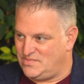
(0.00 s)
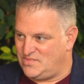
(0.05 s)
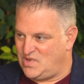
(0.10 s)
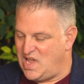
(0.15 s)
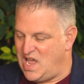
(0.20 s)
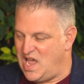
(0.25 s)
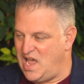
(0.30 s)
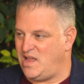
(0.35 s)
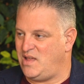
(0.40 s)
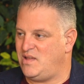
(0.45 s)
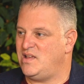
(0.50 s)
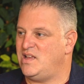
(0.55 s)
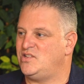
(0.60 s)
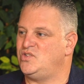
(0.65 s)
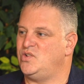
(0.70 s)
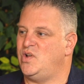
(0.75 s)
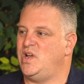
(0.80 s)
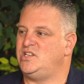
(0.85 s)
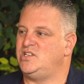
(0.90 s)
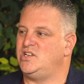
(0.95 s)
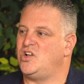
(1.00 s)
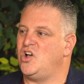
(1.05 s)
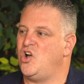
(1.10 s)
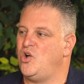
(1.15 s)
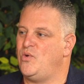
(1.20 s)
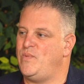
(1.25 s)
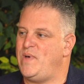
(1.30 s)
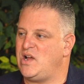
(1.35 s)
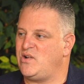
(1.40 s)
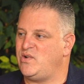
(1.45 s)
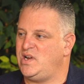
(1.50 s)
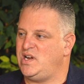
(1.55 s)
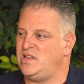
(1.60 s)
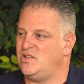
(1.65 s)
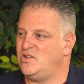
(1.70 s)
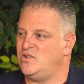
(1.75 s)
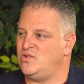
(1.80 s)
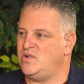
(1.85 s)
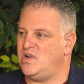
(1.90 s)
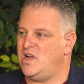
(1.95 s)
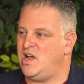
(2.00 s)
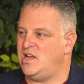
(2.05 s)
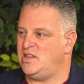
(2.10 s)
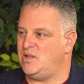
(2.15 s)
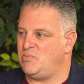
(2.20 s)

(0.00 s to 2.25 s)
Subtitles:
Okay. So I took a home equity loan on the